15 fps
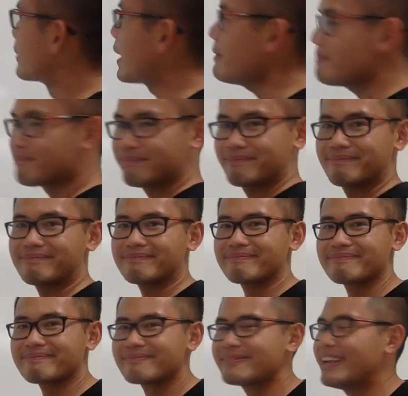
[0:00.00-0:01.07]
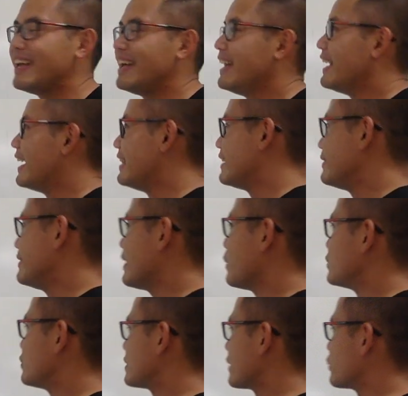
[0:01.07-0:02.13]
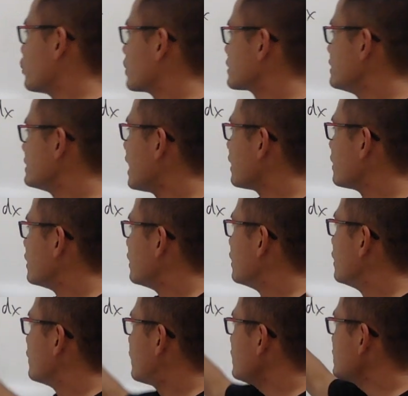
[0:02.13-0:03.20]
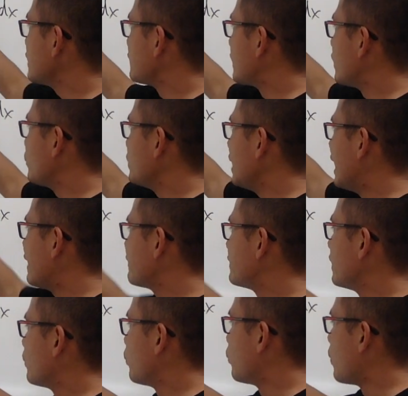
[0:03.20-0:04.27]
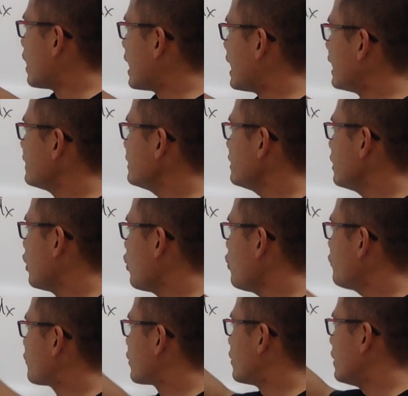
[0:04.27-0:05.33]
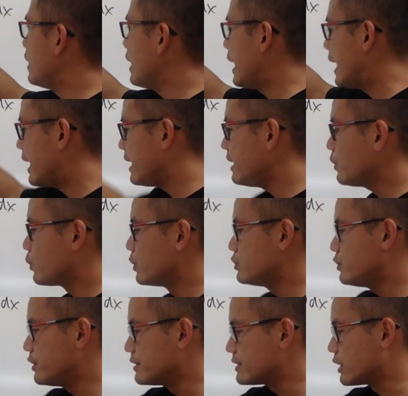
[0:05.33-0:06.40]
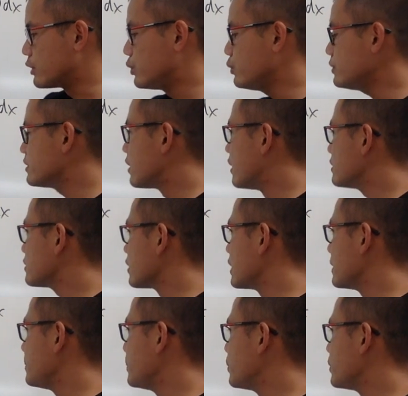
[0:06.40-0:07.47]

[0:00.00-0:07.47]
okay? And then now we just have to work this out. First of all, we have the one over a, which is the two thirds. So let me